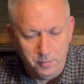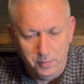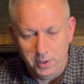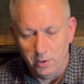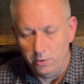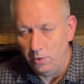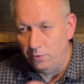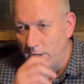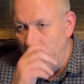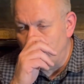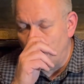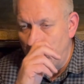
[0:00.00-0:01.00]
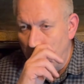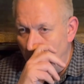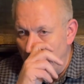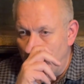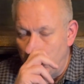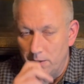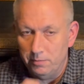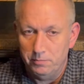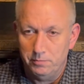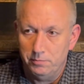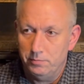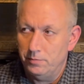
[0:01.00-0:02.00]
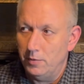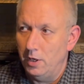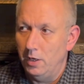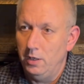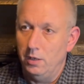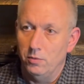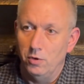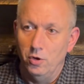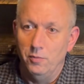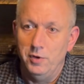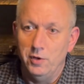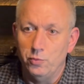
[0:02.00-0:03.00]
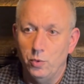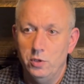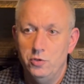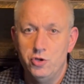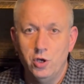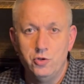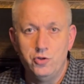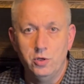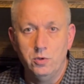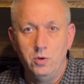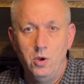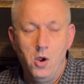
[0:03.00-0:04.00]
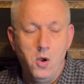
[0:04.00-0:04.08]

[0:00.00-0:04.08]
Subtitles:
you take somebody like, an obvious one, Churchill,